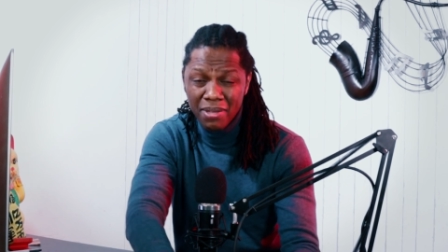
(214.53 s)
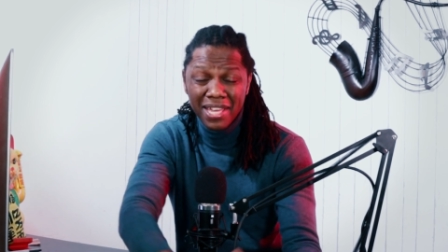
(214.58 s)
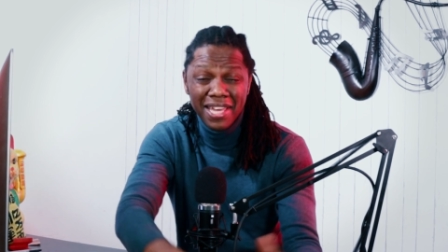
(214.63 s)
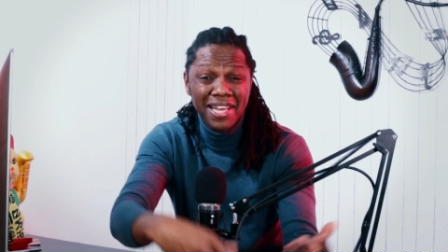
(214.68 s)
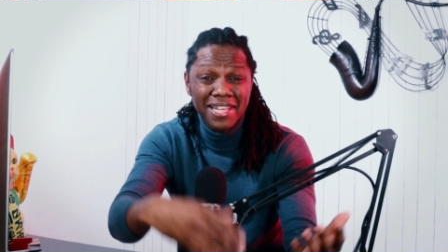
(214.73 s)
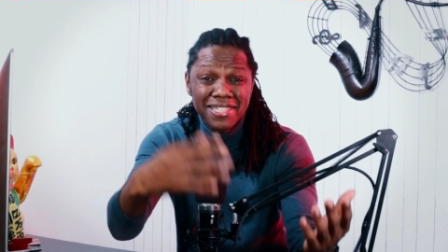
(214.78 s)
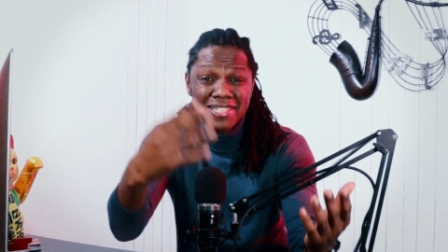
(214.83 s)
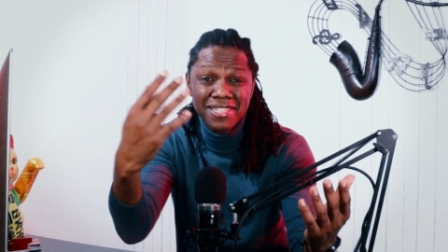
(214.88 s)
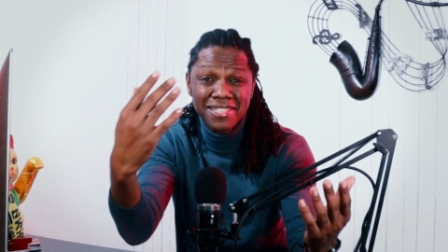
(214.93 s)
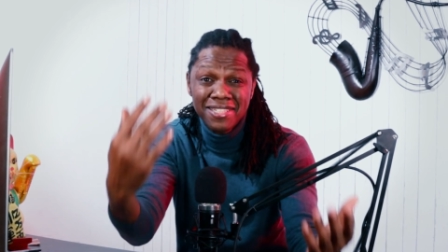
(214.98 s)

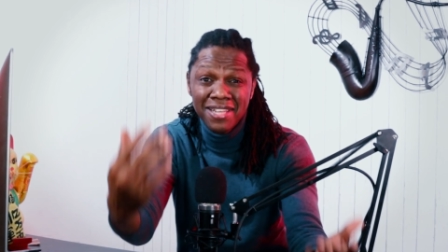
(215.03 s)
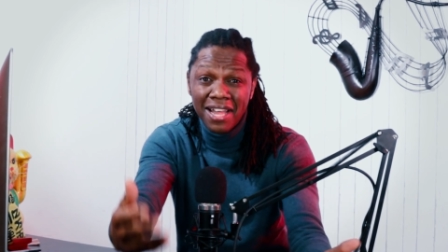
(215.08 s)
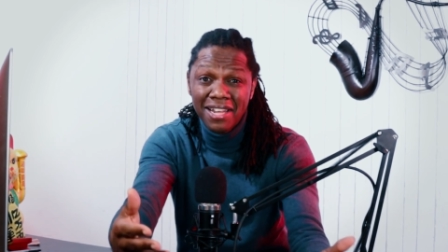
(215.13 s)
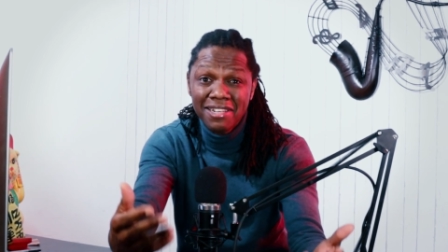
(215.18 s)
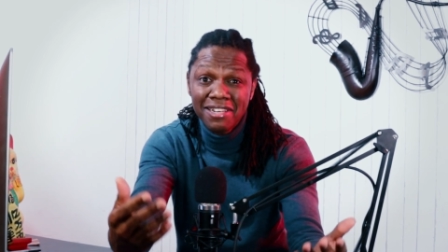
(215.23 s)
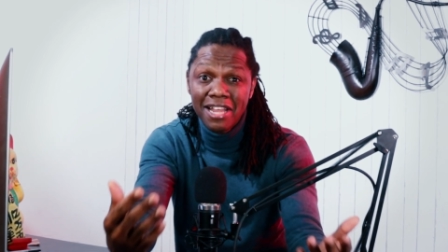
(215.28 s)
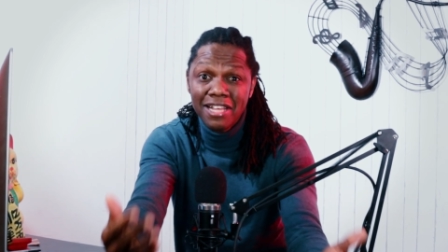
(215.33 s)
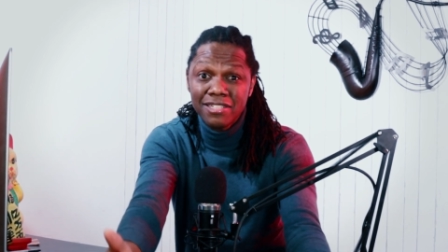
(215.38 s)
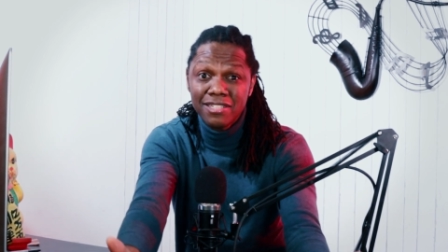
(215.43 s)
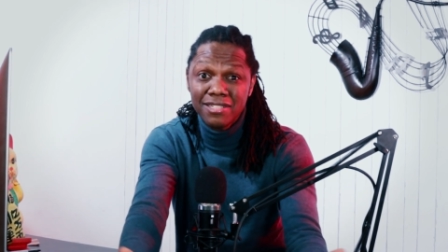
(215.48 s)
Because it's
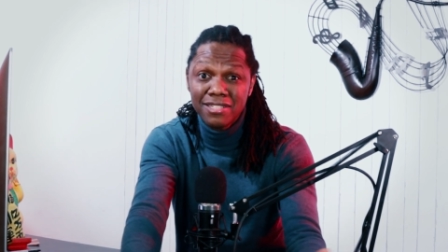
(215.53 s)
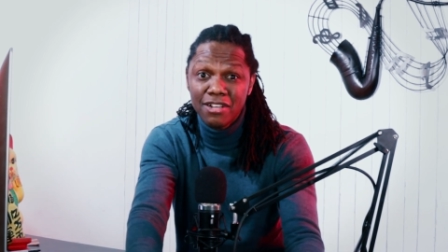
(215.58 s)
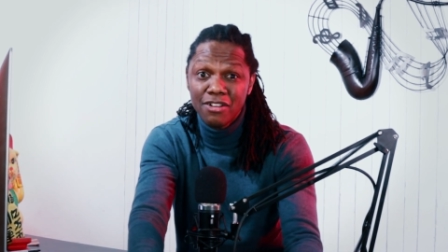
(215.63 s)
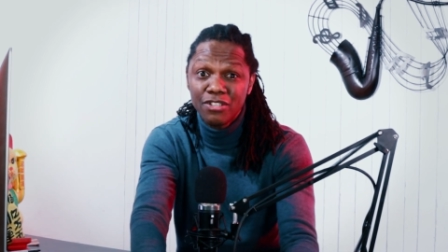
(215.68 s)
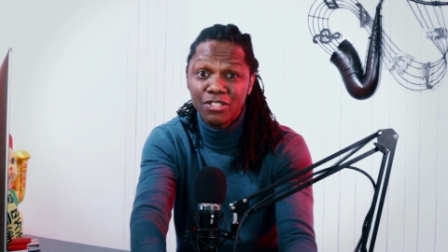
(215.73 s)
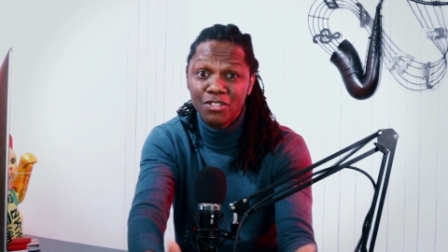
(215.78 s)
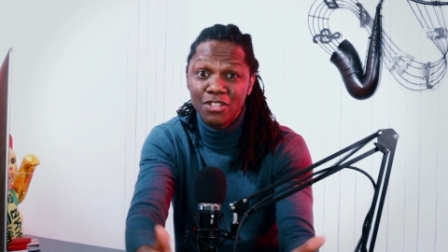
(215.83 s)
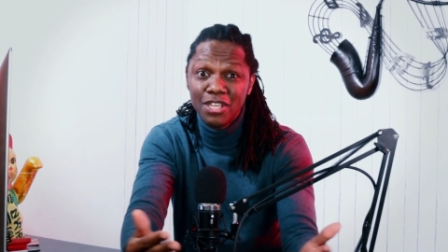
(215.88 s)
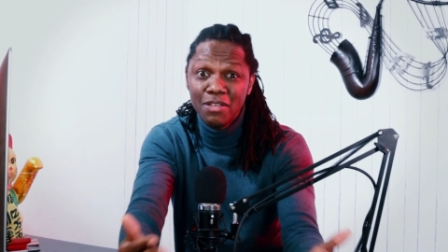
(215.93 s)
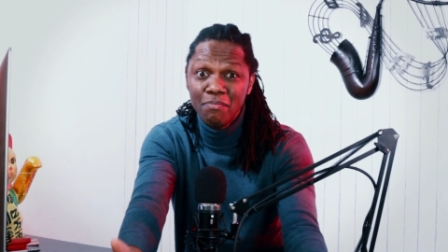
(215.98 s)
not
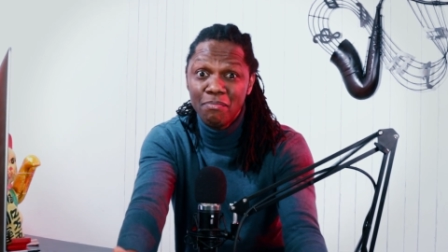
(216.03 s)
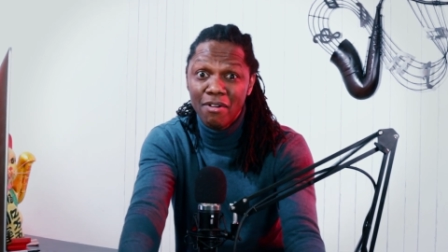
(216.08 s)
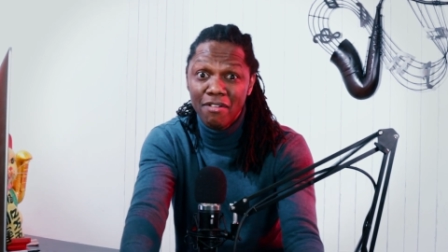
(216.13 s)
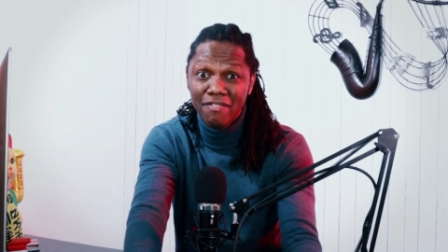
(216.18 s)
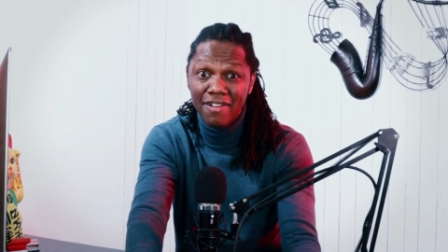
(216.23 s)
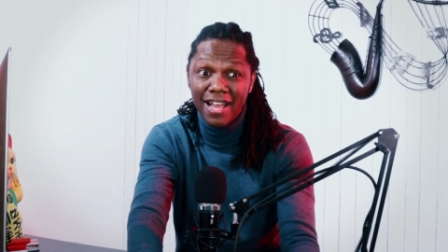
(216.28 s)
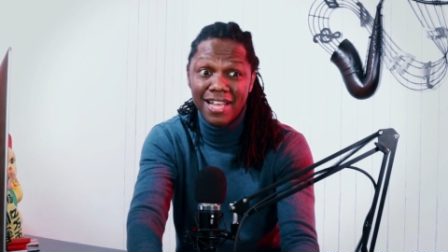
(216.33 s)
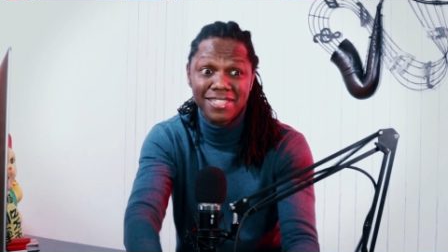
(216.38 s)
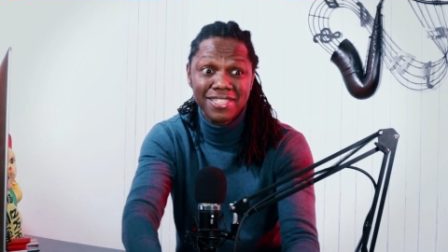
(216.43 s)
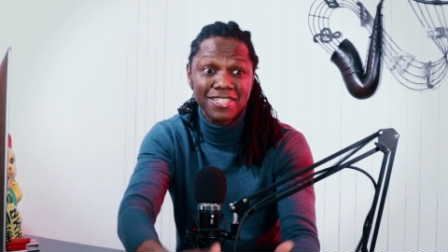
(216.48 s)
necessary to
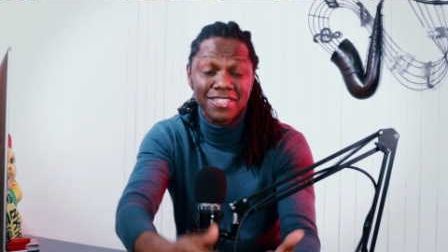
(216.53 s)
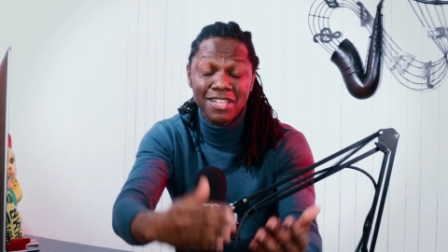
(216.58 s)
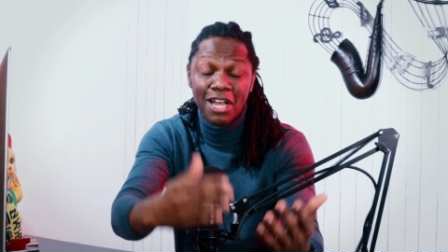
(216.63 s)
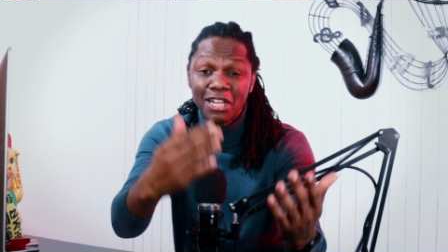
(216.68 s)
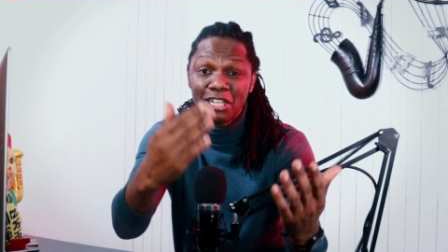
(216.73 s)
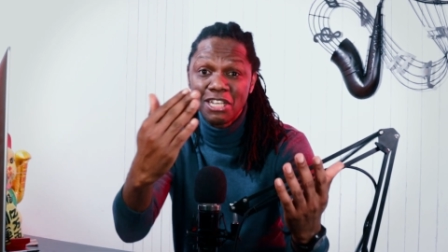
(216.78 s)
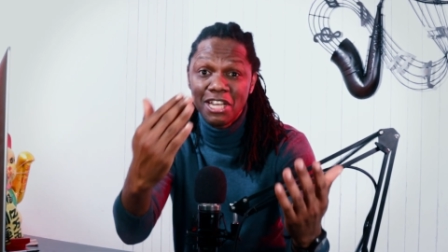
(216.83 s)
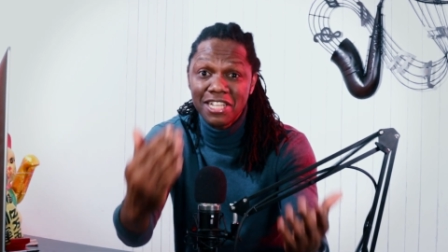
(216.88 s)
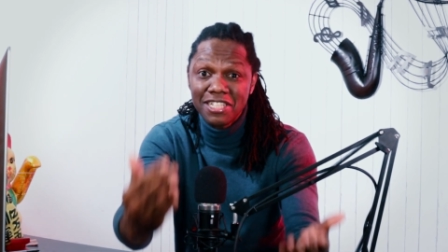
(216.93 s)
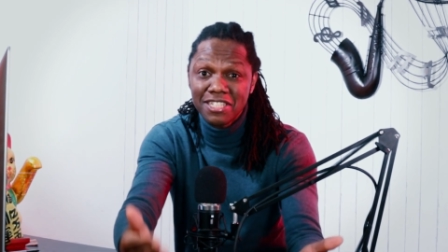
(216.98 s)
improvise, it's
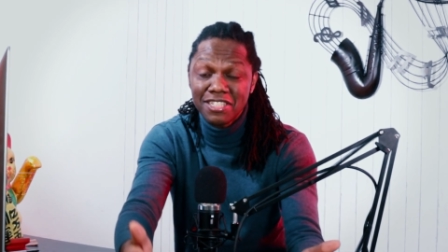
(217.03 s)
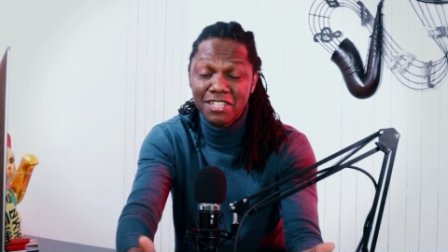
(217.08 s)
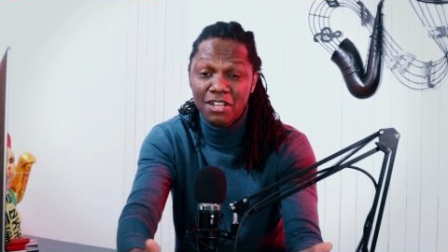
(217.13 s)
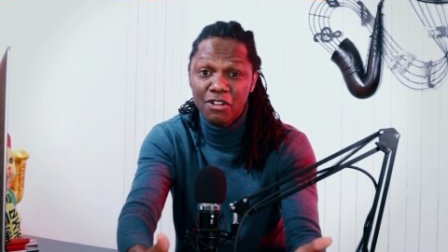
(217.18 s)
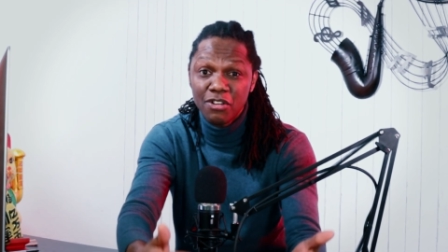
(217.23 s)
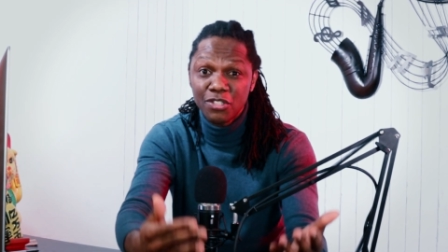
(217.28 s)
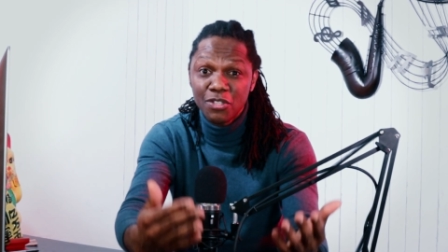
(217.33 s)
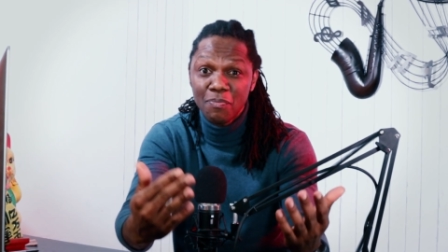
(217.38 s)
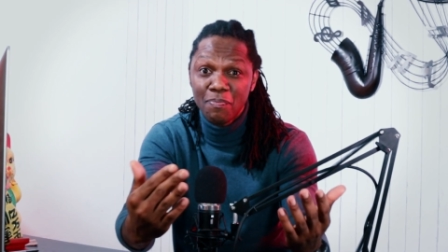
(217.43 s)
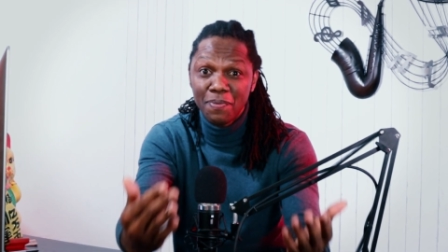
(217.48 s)
not
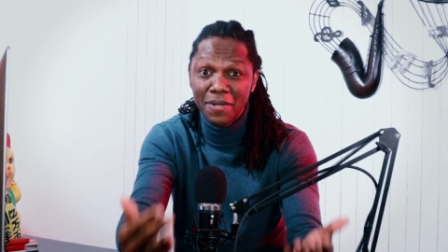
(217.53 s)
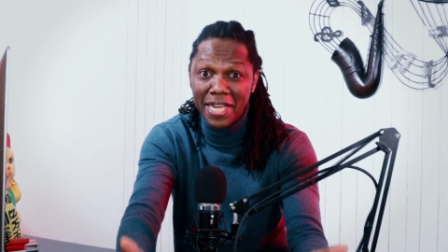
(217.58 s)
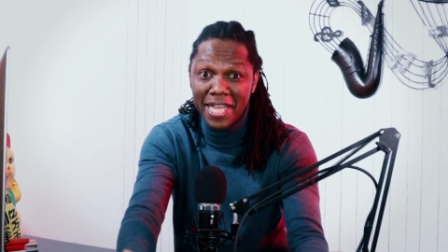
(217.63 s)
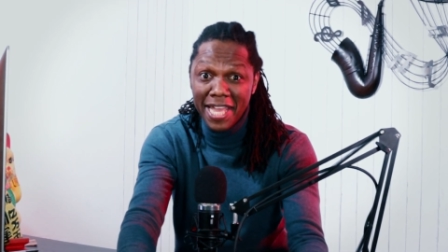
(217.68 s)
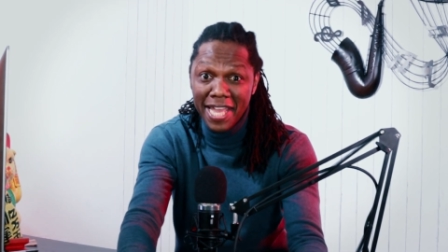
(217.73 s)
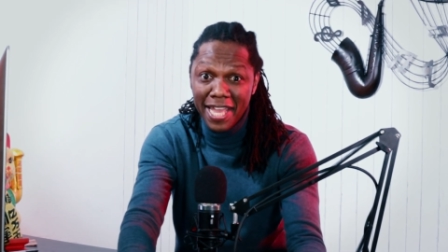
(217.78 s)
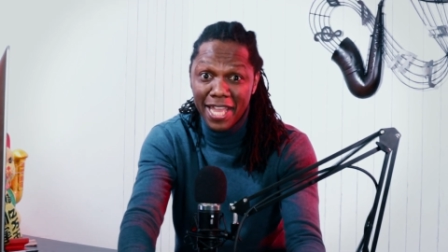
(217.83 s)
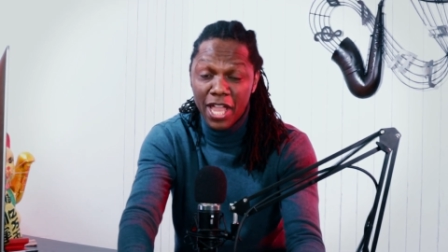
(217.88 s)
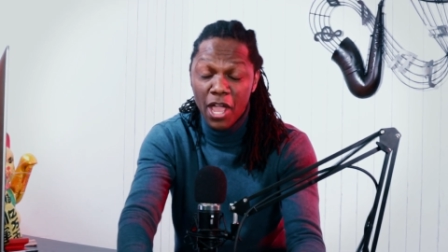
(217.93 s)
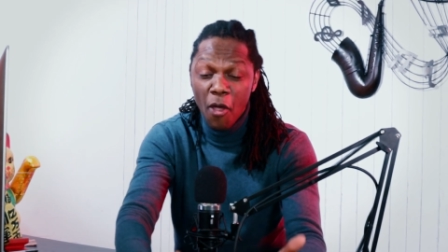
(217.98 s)
necessary to
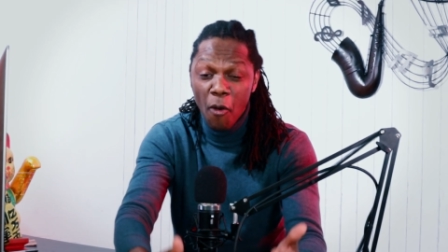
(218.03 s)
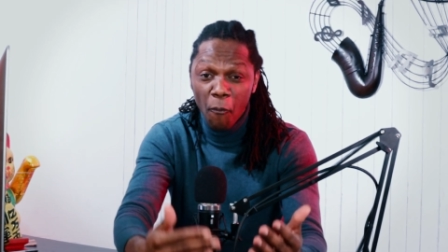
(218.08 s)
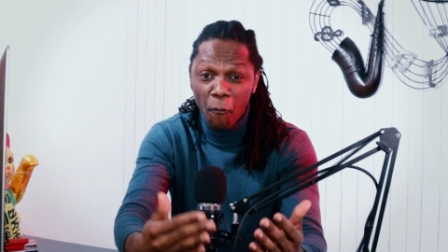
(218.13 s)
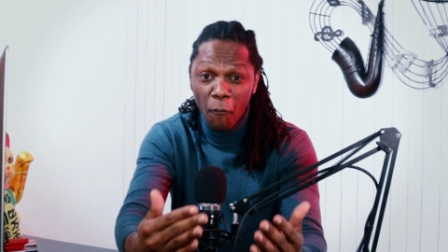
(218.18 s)
play.